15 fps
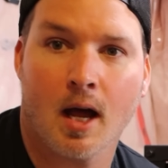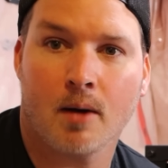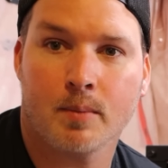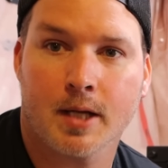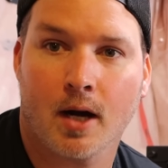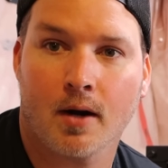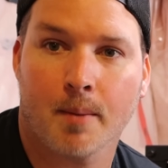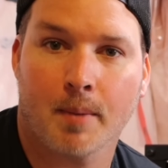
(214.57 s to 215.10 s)
Now I'm
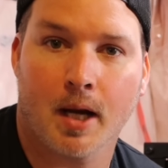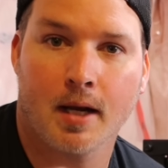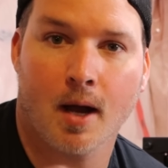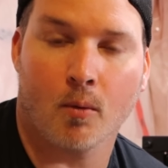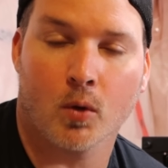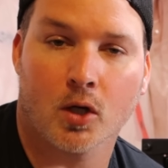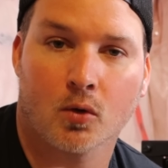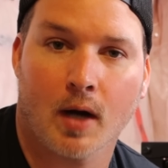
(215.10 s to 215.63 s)
down at my
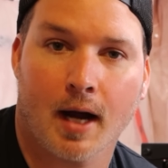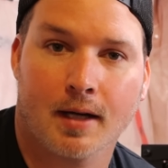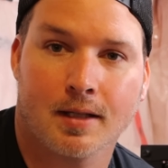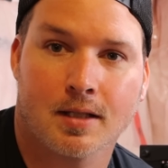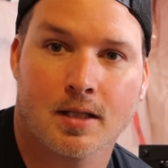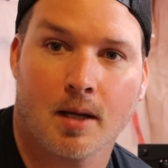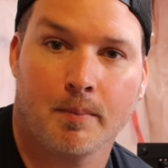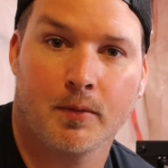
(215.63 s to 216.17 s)
network rack
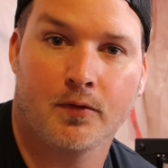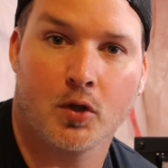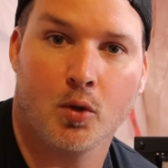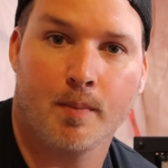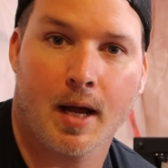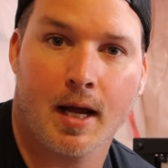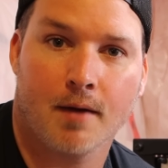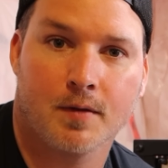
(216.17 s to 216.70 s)
and some of you
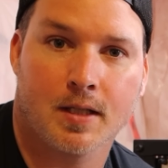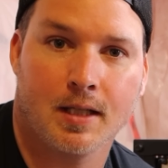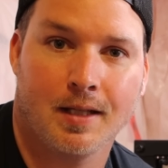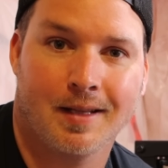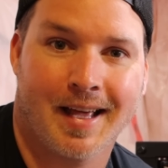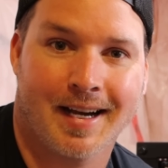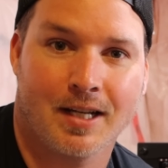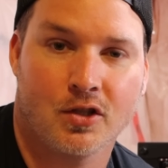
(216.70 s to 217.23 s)
may have
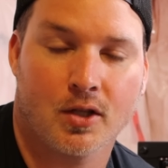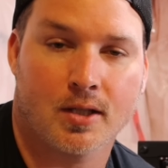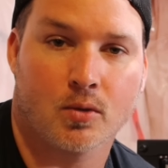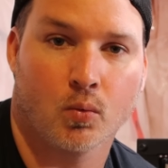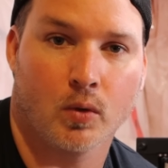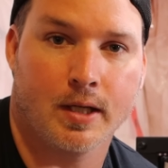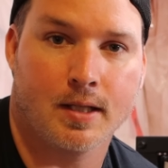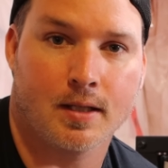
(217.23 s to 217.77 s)
seen that I
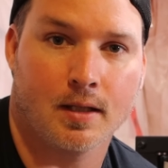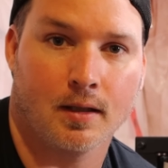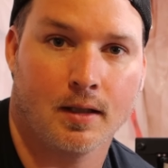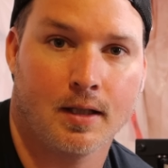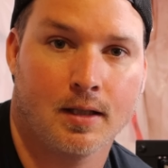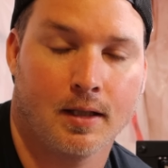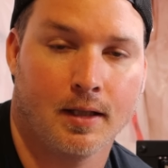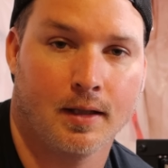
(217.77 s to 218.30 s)
just
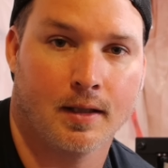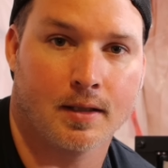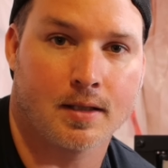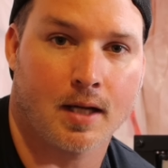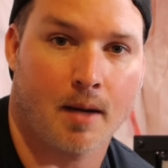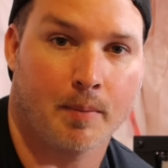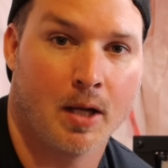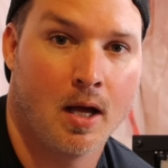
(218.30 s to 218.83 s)
recently cleaned
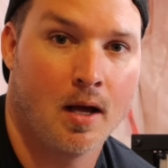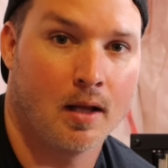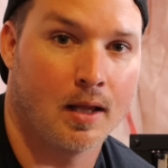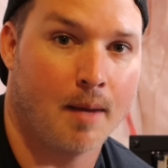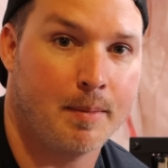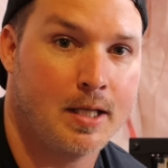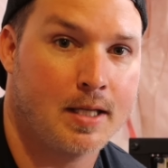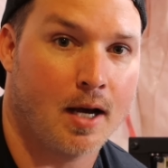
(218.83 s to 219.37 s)
this up.
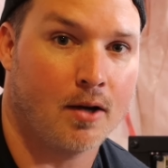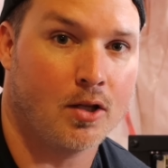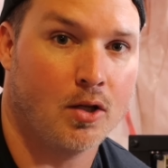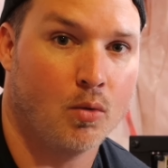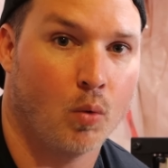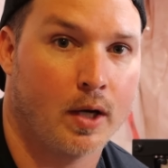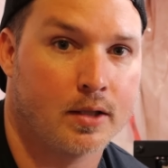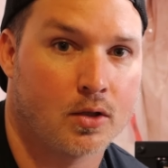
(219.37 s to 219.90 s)
Let me tell
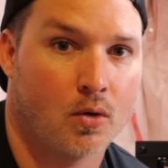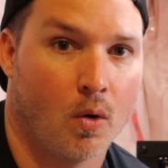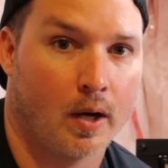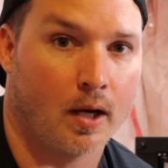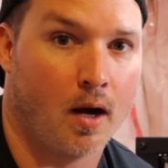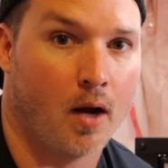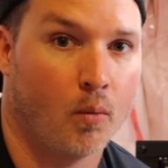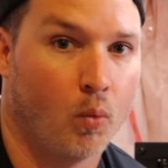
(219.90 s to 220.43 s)
you what's
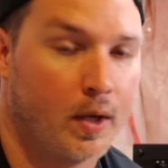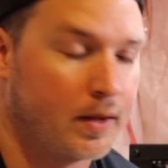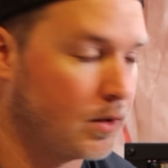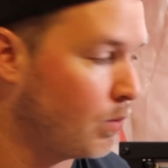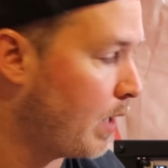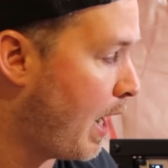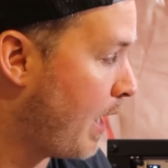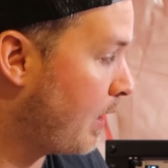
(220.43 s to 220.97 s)
going on with
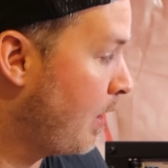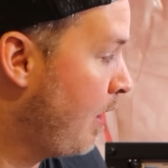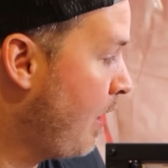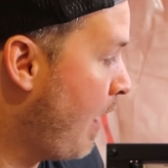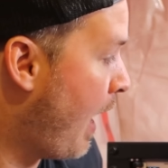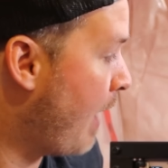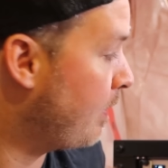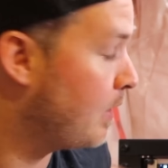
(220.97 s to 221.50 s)
the rack.
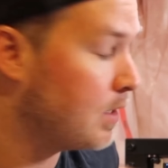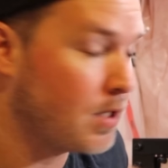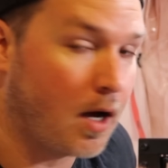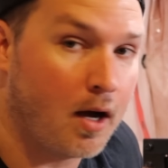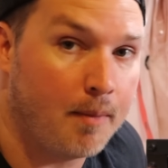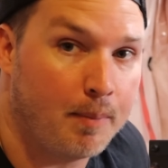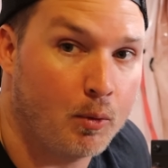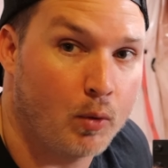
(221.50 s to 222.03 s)
At the
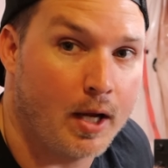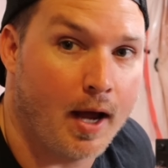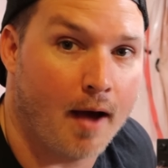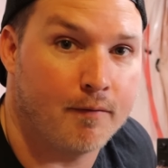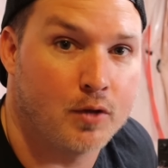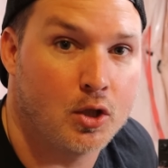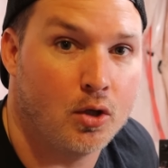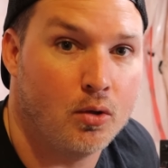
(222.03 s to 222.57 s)
top, we
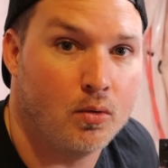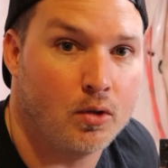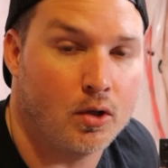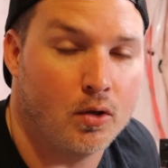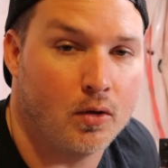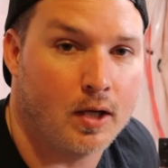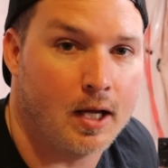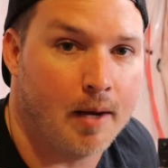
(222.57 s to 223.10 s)
have two
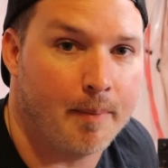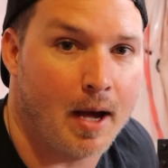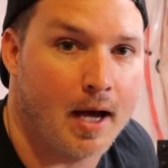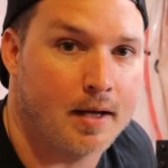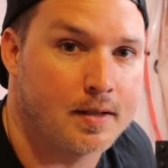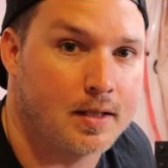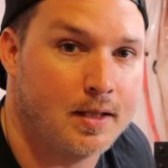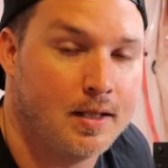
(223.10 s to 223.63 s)
UDM
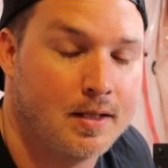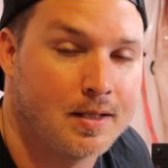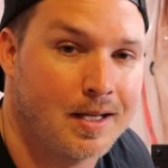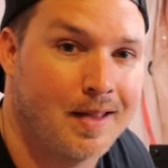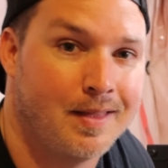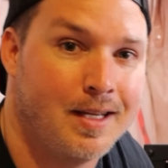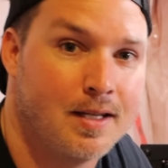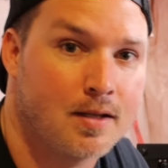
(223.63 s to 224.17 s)
SEs,
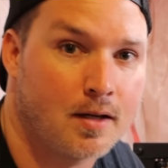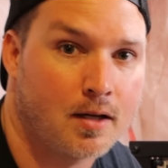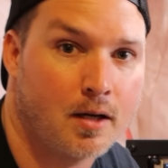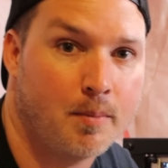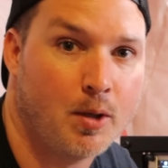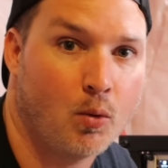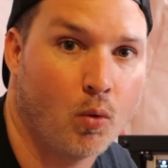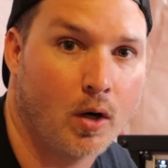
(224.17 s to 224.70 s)
and these are going
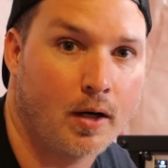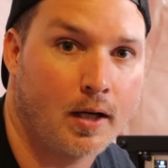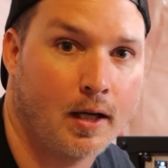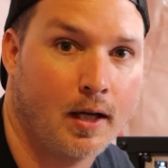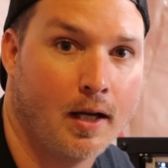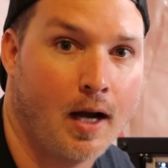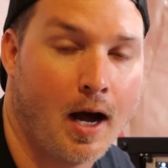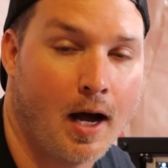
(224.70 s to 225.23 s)
to be
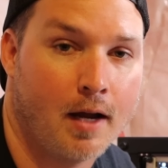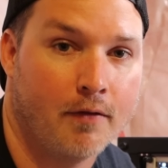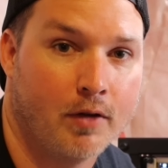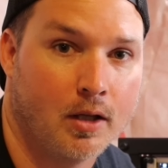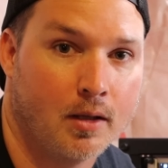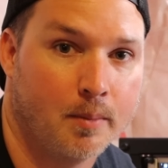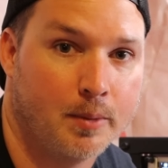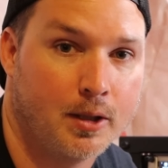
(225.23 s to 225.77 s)
working in high
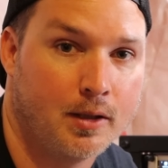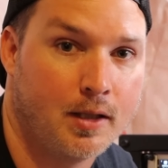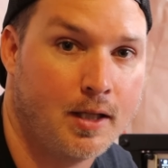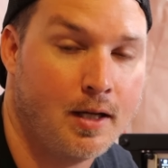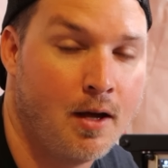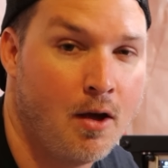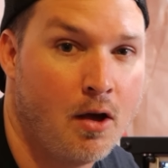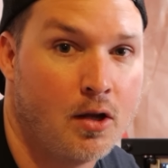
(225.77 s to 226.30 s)

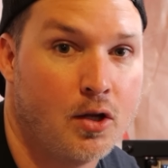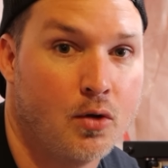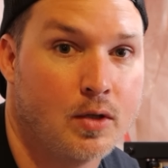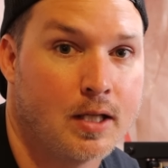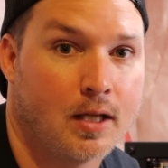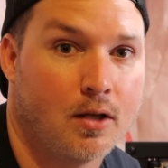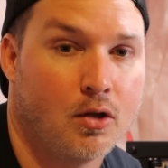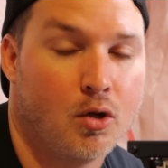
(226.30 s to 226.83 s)
availability
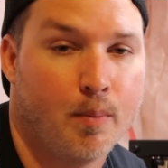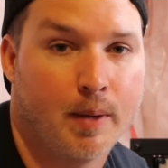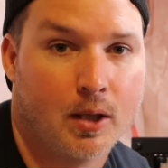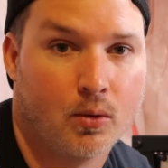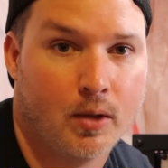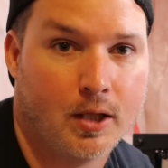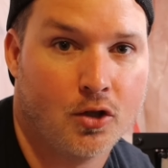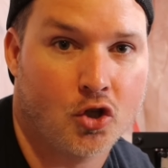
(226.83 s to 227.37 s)
using
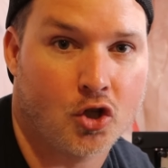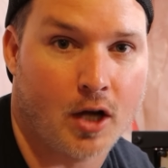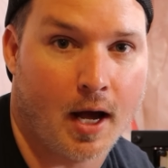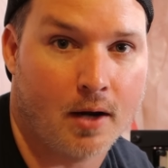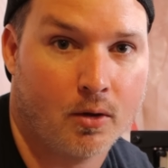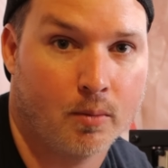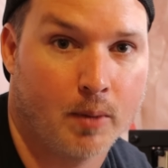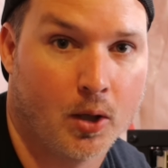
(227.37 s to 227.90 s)
Ubiquiti
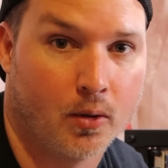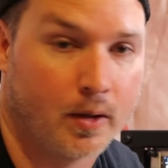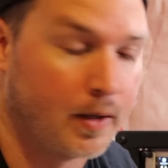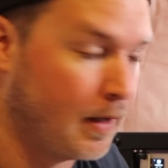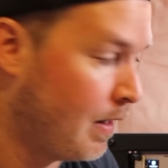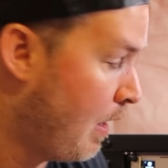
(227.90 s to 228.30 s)
Shadow Mode.